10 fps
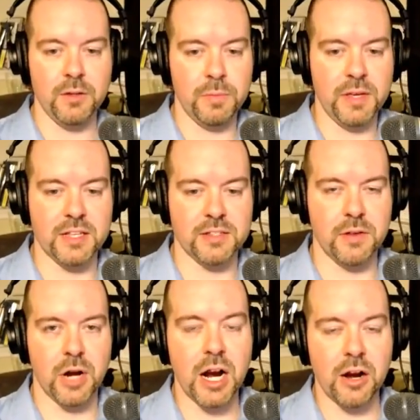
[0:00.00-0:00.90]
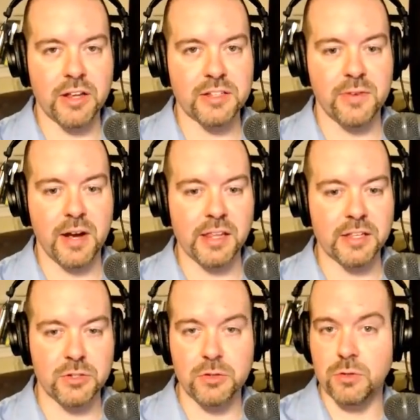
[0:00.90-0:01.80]
because of their IRS
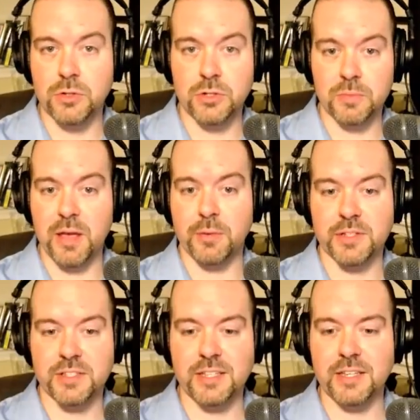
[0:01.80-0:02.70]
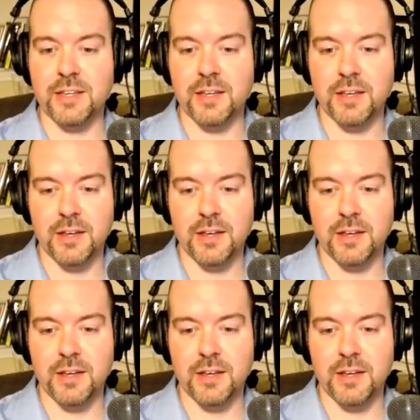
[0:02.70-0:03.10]
filings, you should be able to see